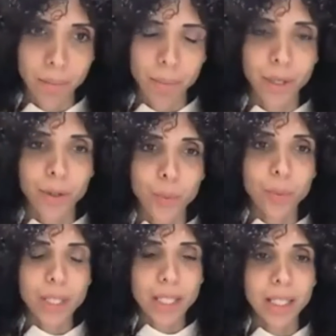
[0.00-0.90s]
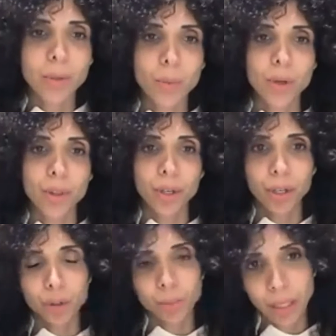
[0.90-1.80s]
because when we deal with
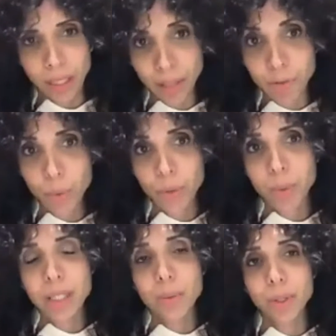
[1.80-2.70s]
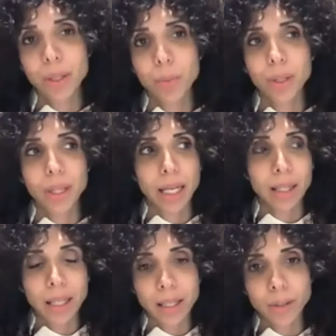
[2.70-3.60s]
human lives, when we deal with
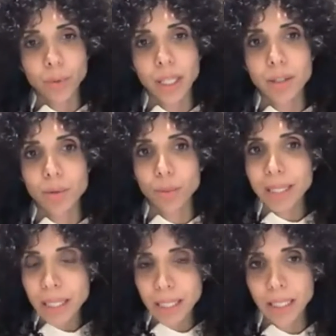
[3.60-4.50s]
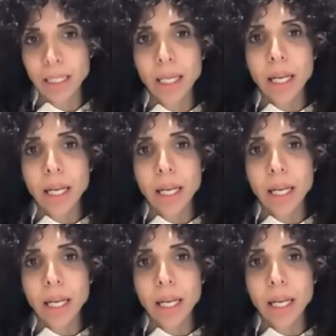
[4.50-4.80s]
anything that relates to medicine,